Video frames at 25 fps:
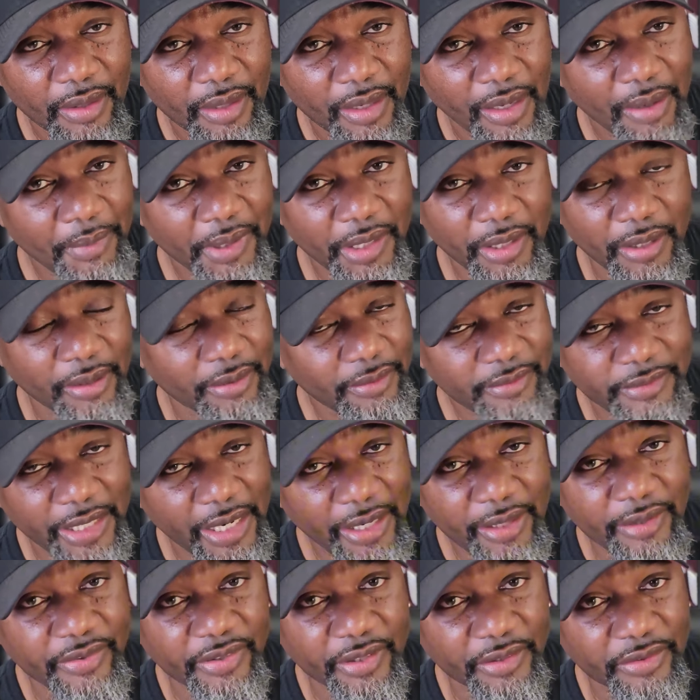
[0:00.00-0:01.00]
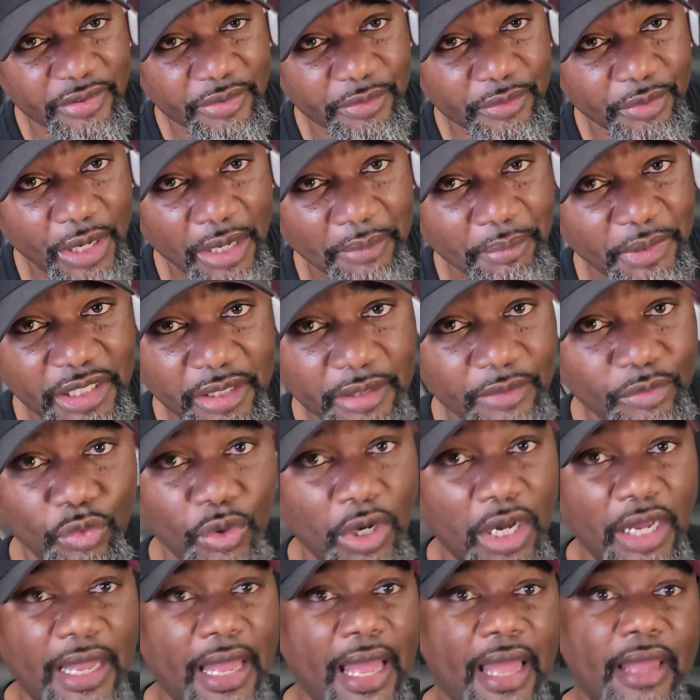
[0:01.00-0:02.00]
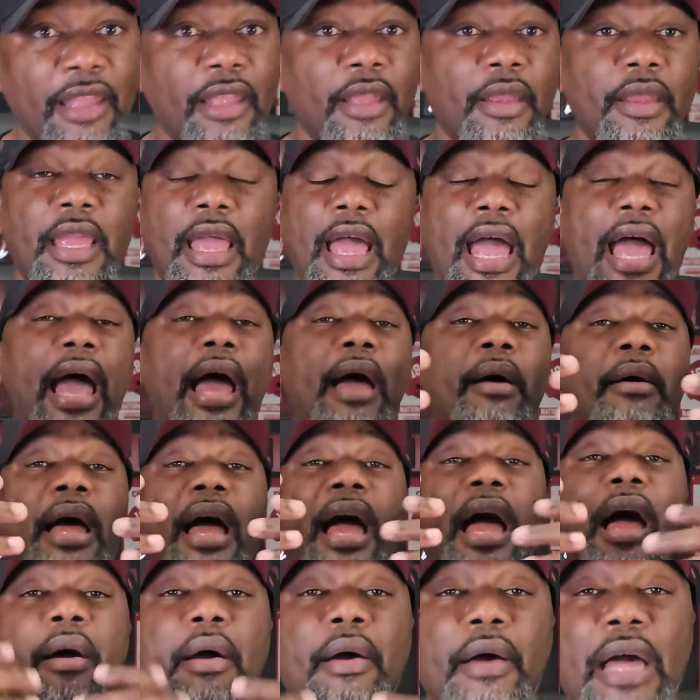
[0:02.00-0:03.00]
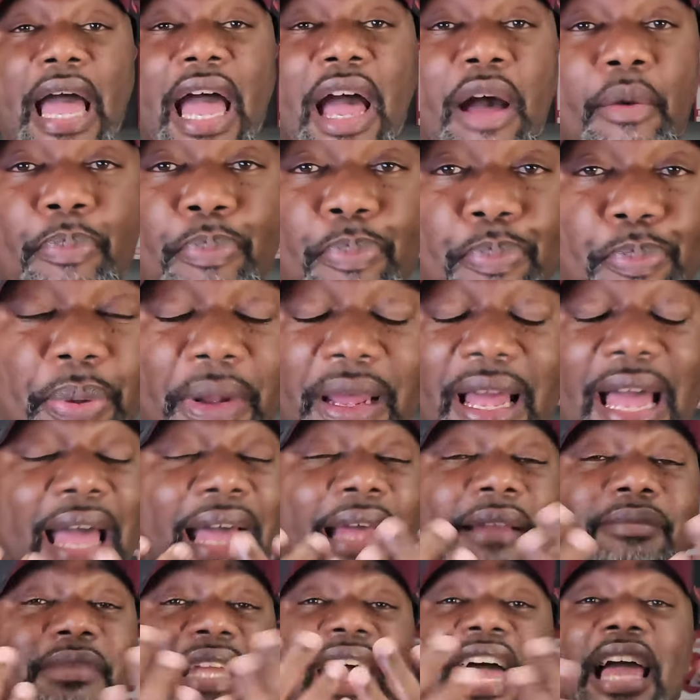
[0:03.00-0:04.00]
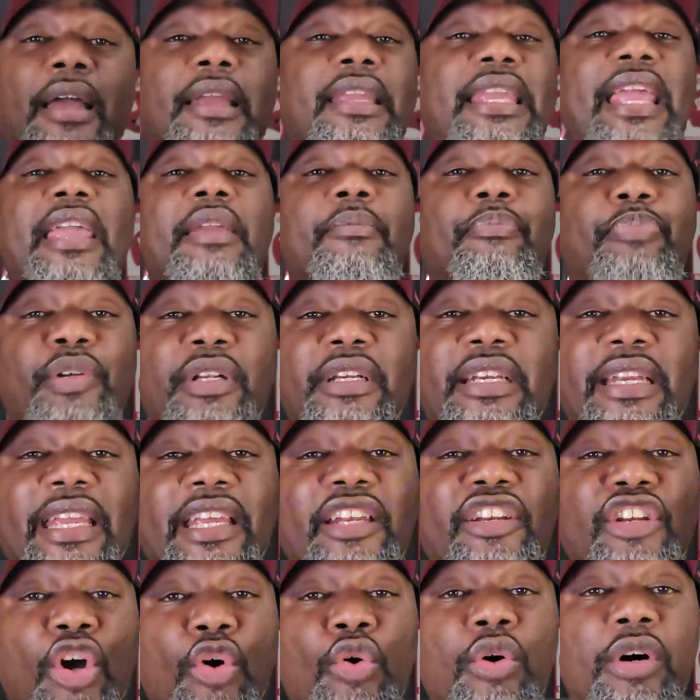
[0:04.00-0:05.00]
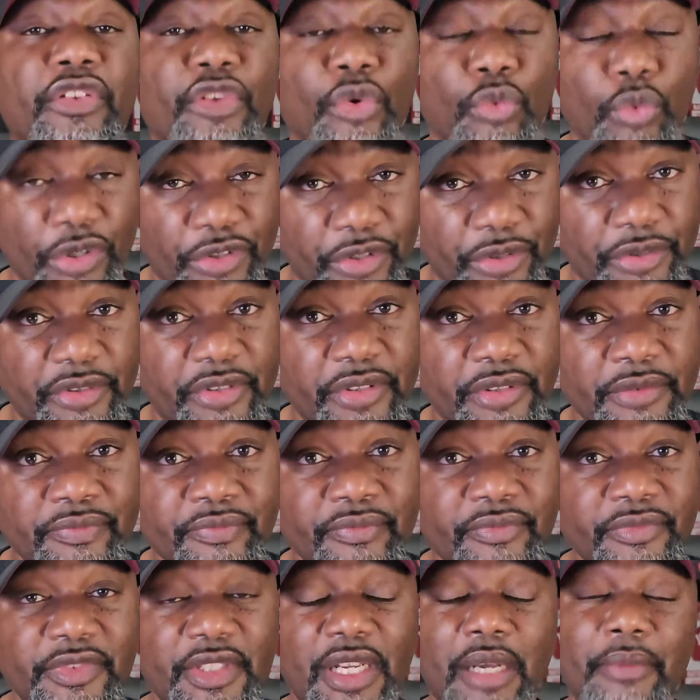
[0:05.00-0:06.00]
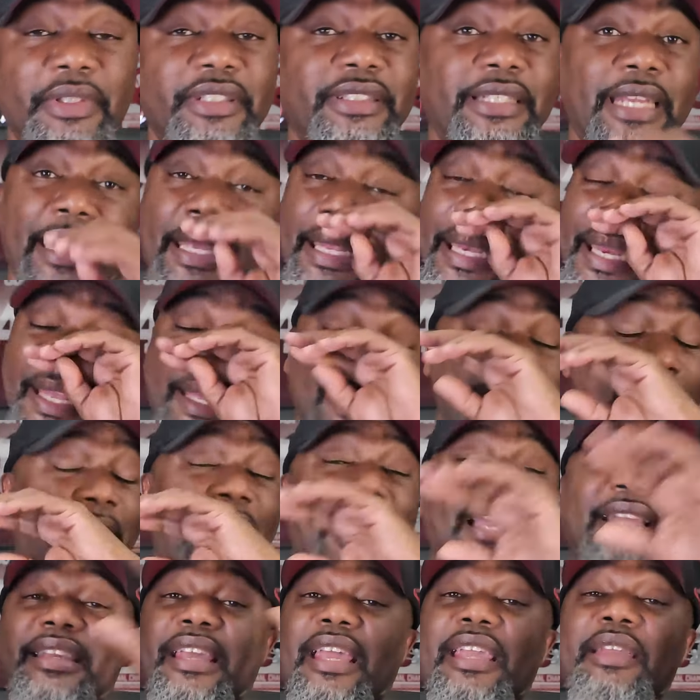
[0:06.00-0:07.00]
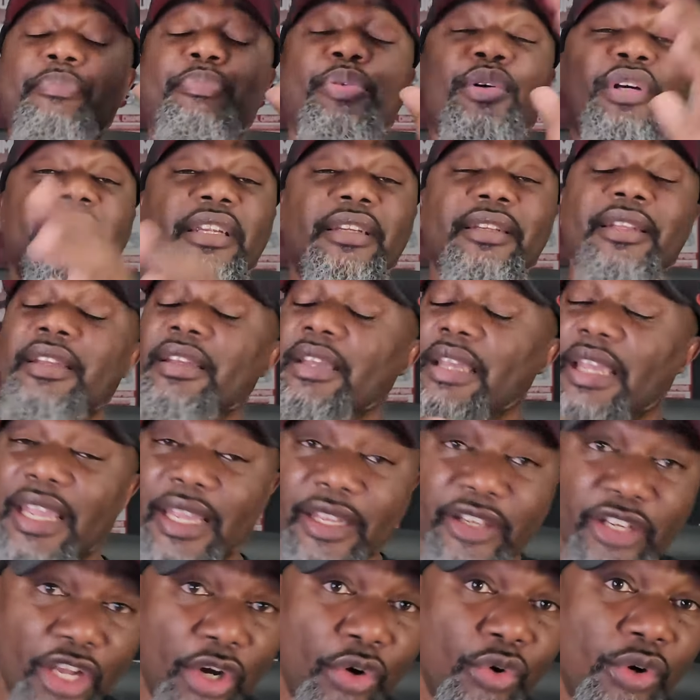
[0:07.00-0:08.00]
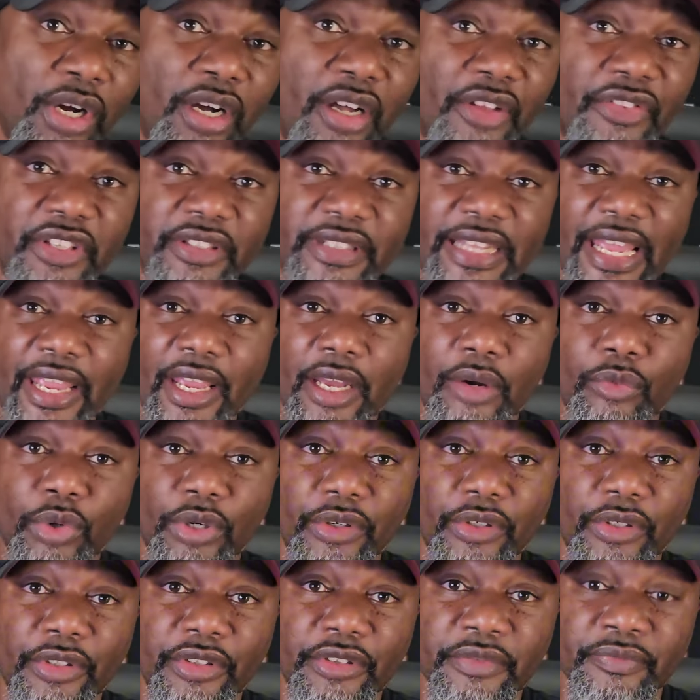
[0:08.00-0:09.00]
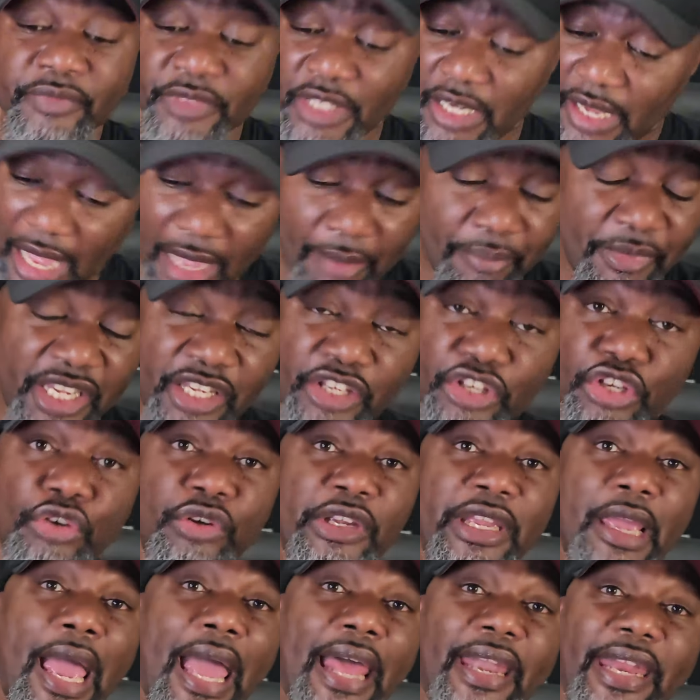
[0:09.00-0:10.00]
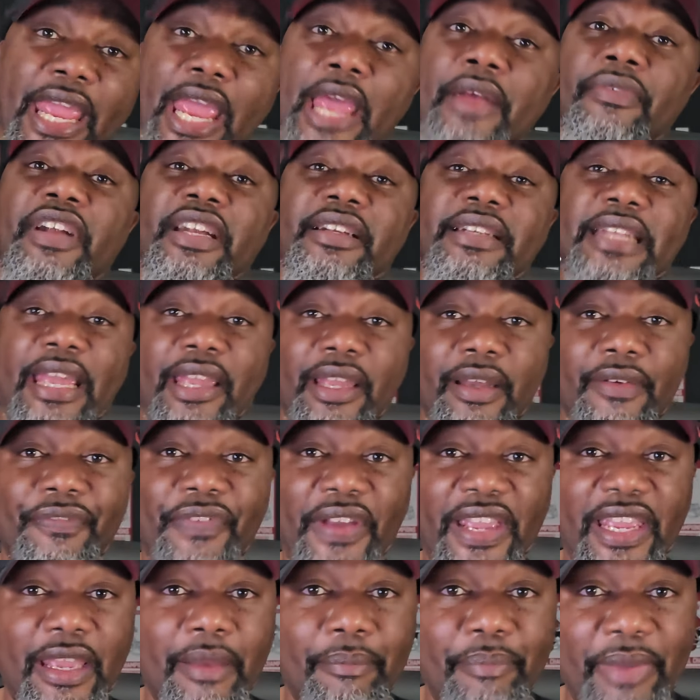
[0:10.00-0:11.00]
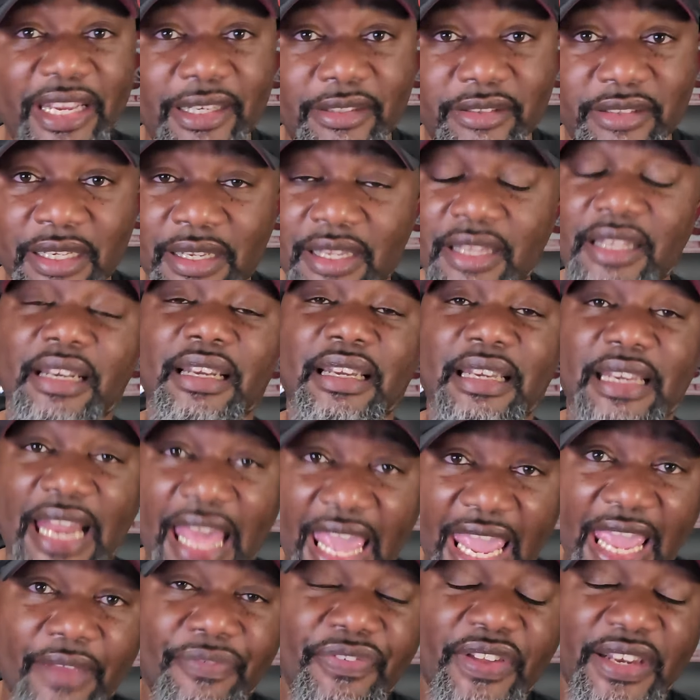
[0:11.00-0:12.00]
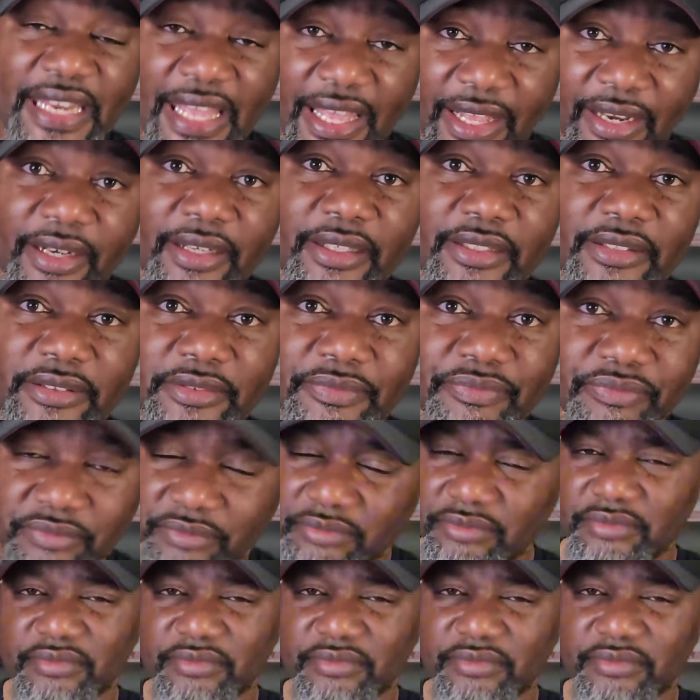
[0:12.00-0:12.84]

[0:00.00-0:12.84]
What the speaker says: I mean, Jesus. I mean, what? How? I can't put it in no other words. I'm going to tell you that. I can't put it in no other damn words. I mean, you got every damn fan base laughing at us.